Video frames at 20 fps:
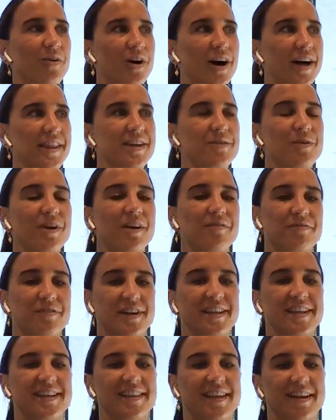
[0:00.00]
I think what I
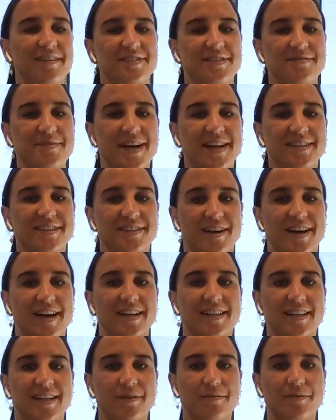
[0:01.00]
really loved about
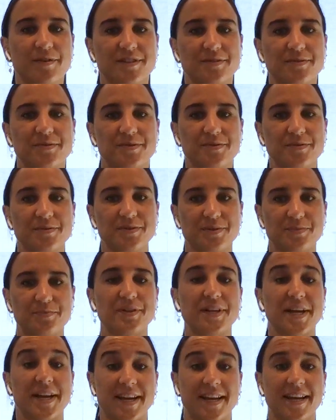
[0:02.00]
cycling was it was
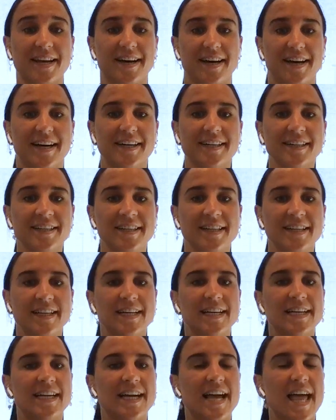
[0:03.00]
bloody hard,
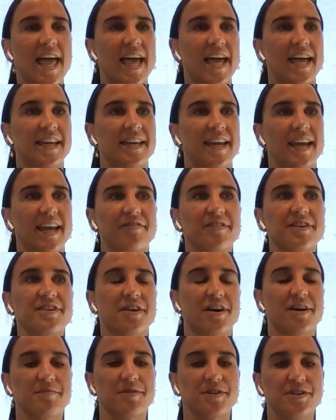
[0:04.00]
and every
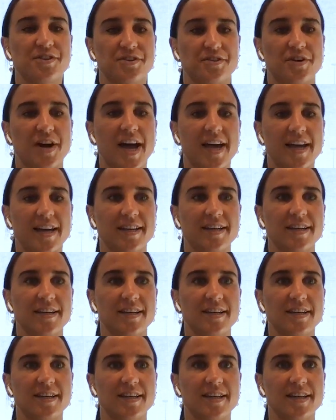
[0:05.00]
time you
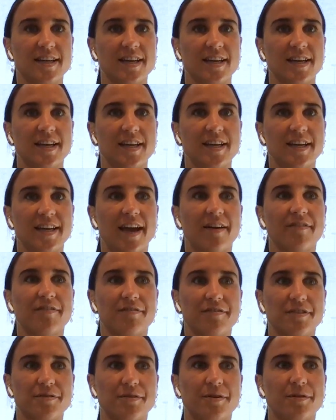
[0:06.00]
train you have
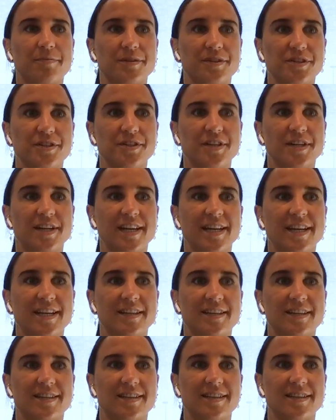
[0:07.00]
a real
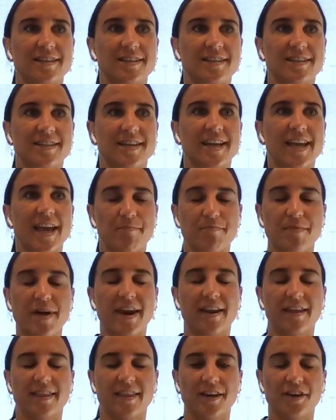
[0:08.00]
opportunity to get
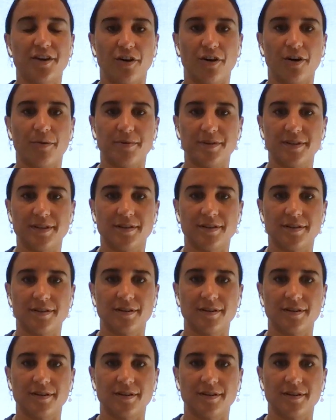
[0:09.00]
better than your oppo,